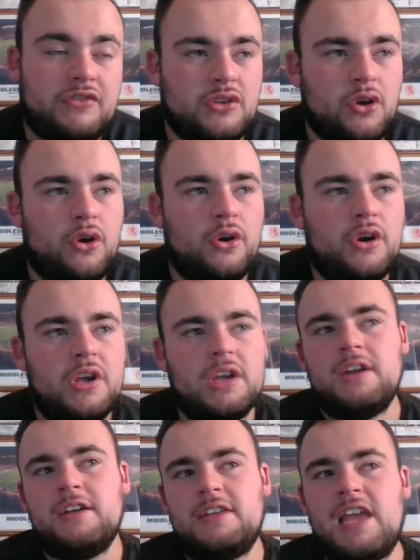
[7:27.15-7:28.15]
So,
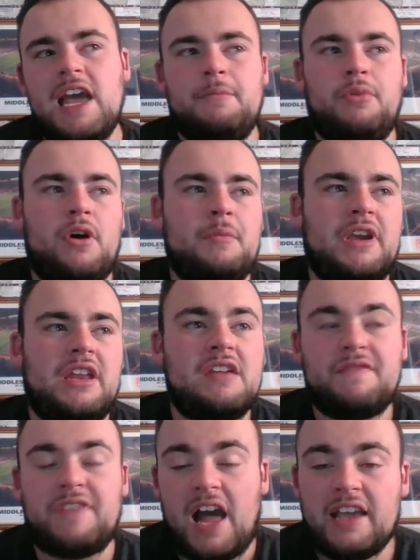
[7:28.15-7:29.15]
yeah, but I mean,
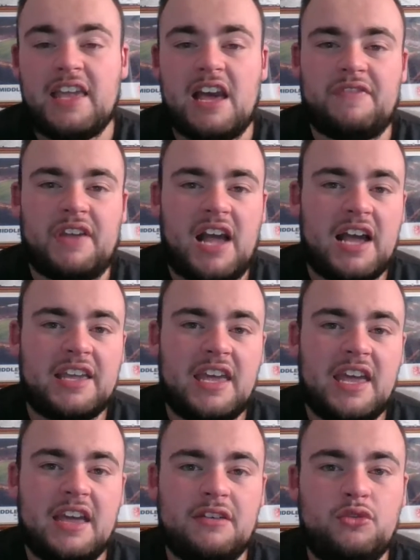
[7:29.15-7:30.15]
even for Ake, I think
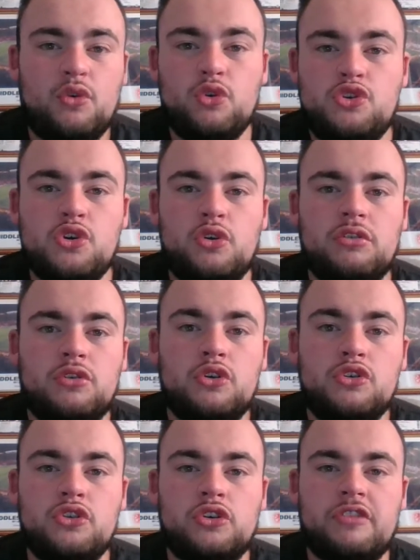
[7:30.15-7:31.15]
Ake, good young
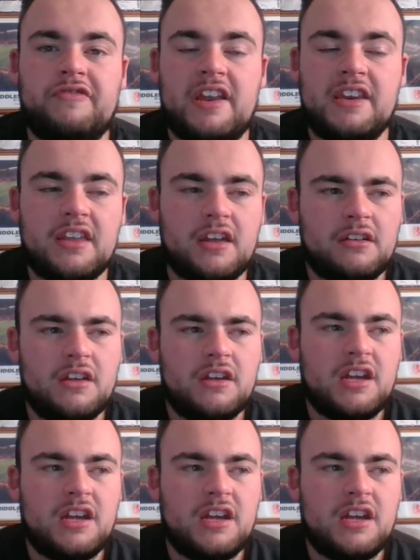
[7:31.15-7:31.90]
defender.